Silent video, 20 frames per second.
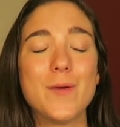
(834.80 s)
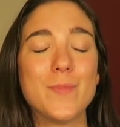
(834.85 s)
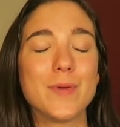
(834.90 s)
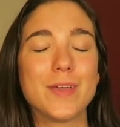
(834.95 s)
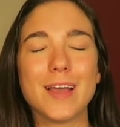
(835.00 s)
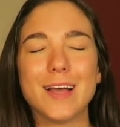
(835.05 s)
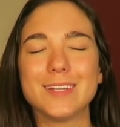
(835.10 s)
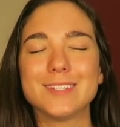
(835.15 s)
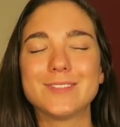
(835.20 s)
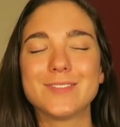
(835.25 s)
But
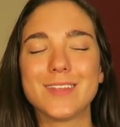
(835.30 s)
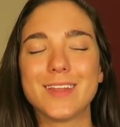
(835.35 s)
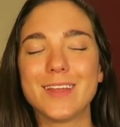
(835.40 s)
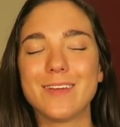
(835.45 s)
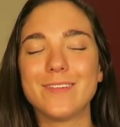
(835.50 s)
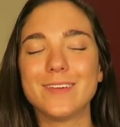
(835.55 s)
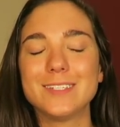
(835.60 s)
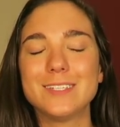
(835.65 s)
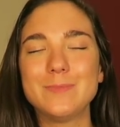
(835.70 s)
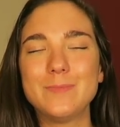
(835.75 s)
yeah, so then
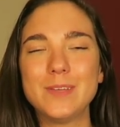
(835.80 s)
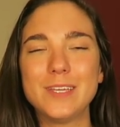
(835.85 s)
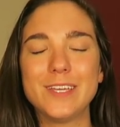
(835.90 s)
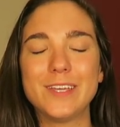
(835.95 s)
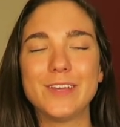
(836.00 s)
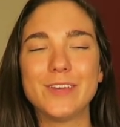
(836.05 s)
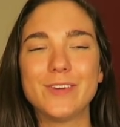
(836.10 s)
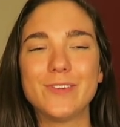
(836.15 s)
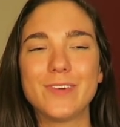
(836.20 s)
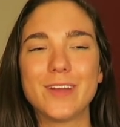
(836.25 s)
I went to
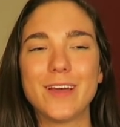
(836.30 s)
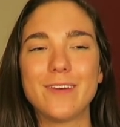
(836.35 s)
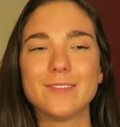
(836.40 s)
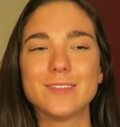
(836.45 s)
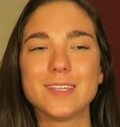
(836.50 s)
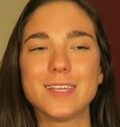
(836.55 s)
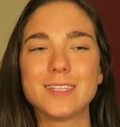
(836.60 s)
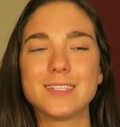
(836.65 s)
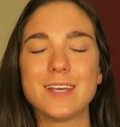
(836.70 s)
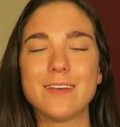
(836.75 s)
BU and I
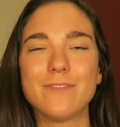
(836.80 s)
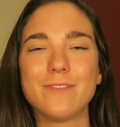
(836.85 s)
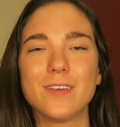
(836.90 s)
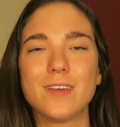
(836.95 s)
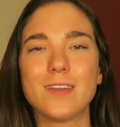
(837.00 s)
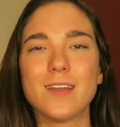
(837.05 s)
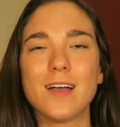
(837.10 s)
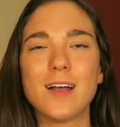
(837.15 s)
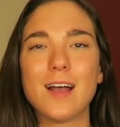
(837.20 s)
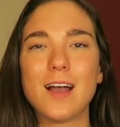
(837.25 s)
was like definitely
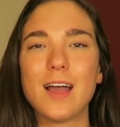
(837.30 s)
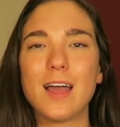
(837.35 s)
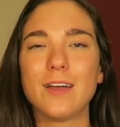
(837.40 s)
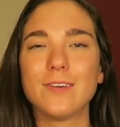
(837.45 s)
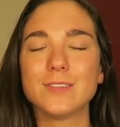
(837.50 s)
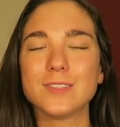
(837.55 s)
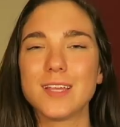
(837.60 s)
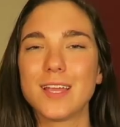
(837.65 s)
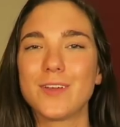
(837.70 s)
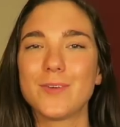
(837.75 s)
on a high. I
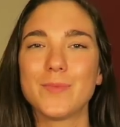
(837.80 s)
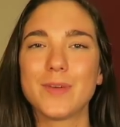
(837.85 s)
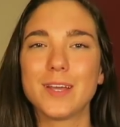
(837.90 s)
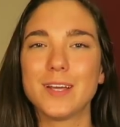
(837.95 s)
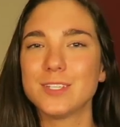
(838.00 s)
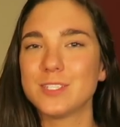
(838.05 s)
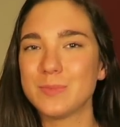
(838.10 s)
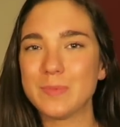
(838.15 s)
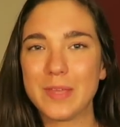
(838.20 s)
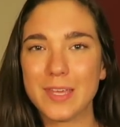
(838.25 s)
was like, oh my
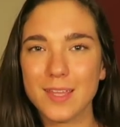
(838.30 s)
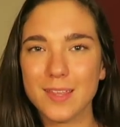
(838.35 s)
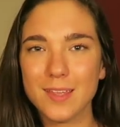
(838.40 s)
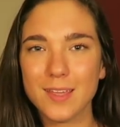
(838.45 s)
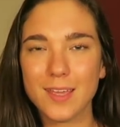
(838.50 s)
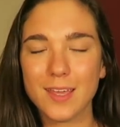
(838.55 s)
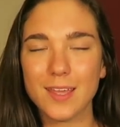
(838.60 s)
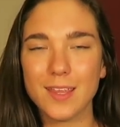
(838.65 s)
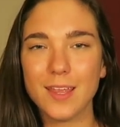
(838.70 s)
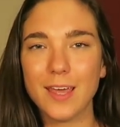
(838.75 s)
gosh, I'm
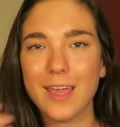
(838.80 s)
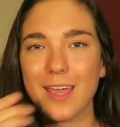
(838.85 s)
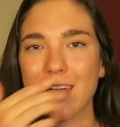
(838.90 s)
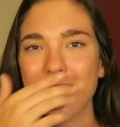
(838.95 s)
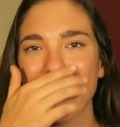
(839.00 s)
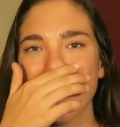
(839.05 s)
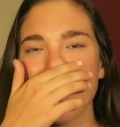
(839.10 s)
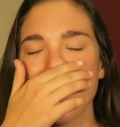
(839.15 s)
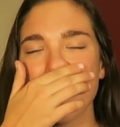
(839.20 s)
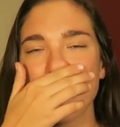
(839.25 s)
killing it.
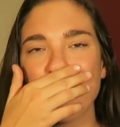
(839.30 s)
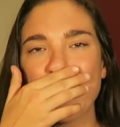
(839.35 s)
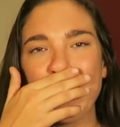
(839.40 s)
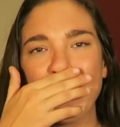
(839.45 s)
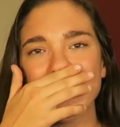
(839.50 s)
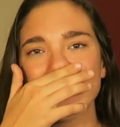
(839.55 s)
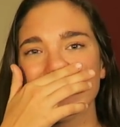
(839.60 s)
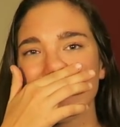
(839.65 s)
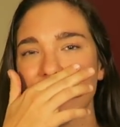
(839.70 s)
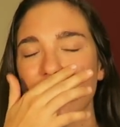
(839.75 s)
Like, but I
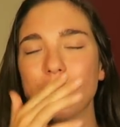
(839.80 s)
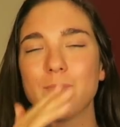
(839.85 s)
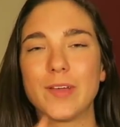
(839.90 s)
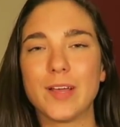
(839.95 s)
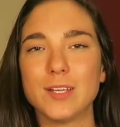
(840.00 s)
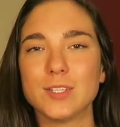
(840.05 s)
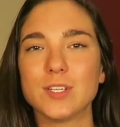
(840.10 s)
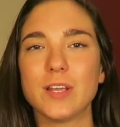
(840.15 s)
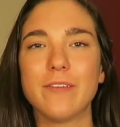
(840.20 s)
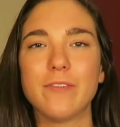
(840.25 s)
was like, oh my
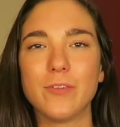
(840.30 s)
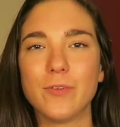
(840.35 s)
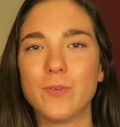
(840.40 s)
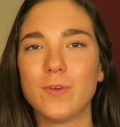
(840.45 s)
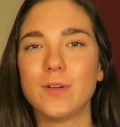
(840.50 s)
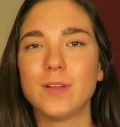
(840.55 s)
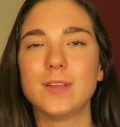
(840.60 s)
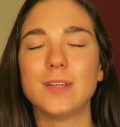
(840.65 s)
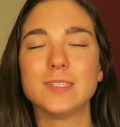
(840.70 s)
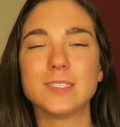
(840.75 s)
gosh,
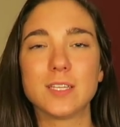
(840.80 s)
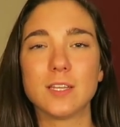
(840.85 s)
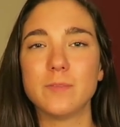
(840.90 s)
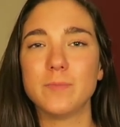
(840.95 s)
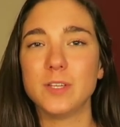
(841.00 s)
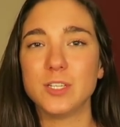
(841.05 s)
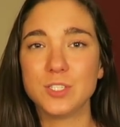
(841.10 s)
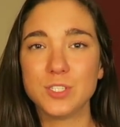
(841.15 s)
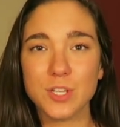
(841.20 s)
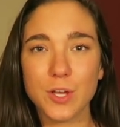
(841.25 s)
everyone is gonna
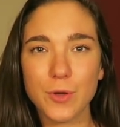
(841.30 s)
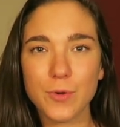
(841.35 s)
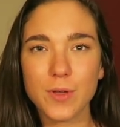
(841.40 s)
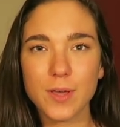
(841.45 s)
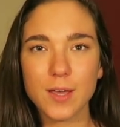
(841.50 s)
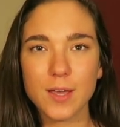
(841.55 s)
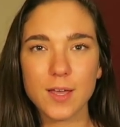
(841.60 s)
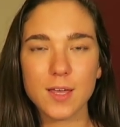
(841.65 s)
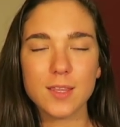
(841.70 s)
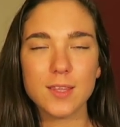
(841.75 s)
be so
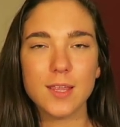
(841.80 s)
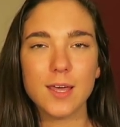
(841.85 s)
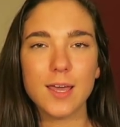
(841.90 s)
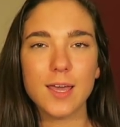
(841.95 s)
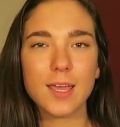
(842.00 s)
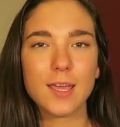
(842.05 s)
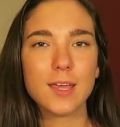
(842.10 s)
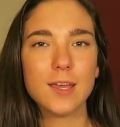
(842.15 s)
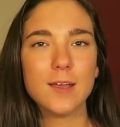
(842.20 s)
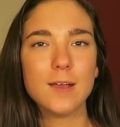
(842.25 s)
good.
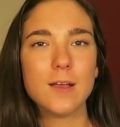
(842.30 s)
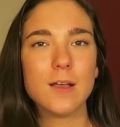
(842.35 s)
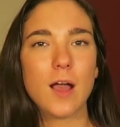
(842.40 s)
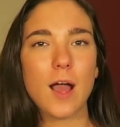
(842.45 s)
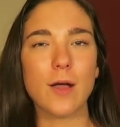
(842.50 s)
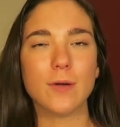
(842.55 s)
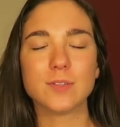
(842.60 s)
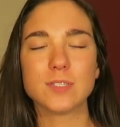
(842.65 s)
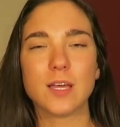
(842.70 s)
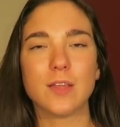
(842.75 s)
Like
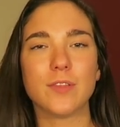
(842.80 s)
I was